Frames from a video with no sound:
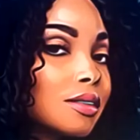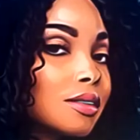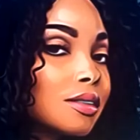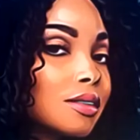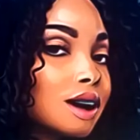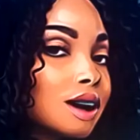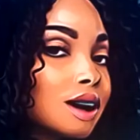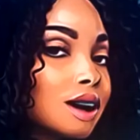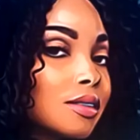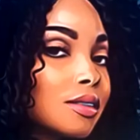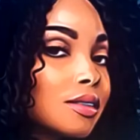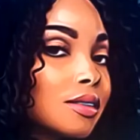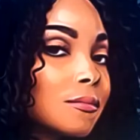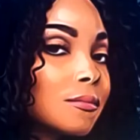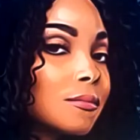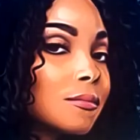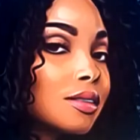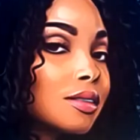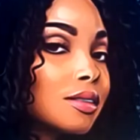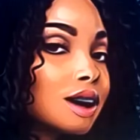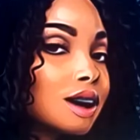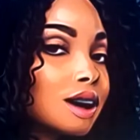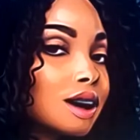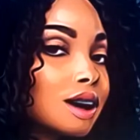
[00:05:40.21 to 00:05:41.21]
Oh,
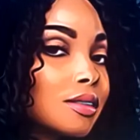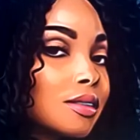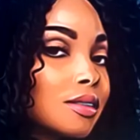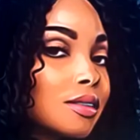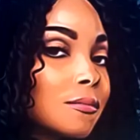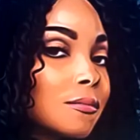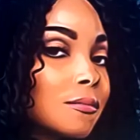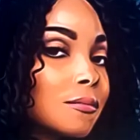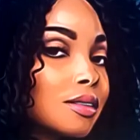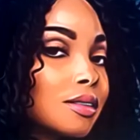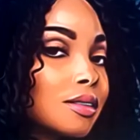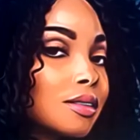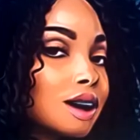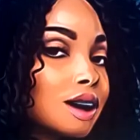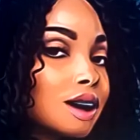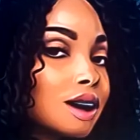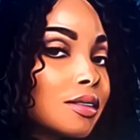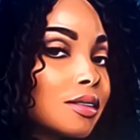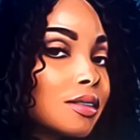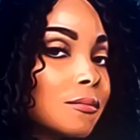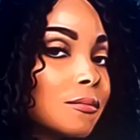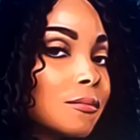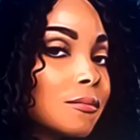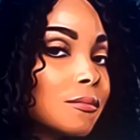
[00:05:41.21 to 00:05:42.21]
poor Drew.
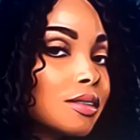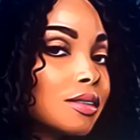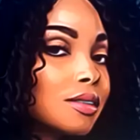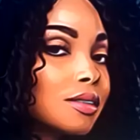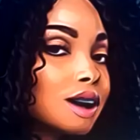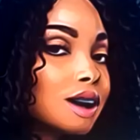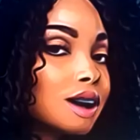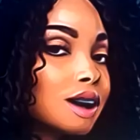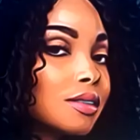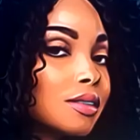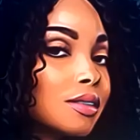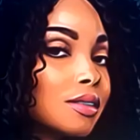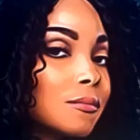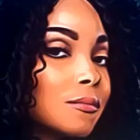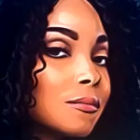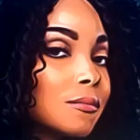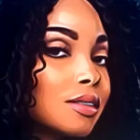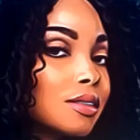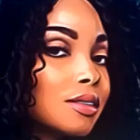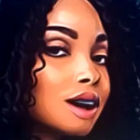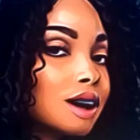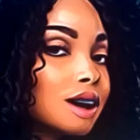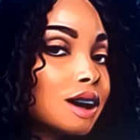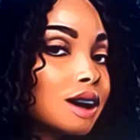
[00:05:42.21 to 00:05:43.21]
This got Ralph
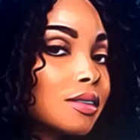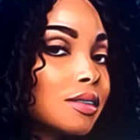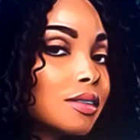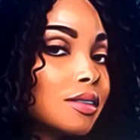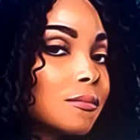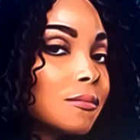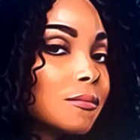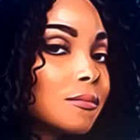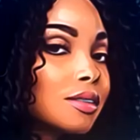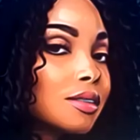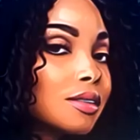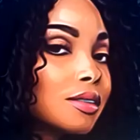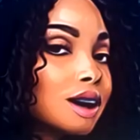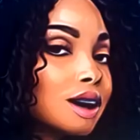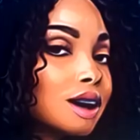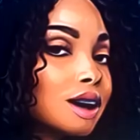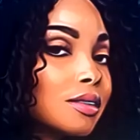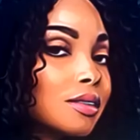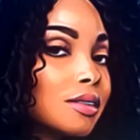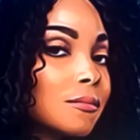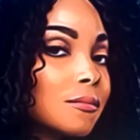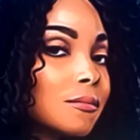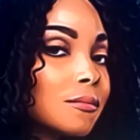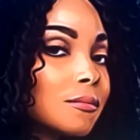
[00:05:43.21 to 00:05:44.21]
written all over it.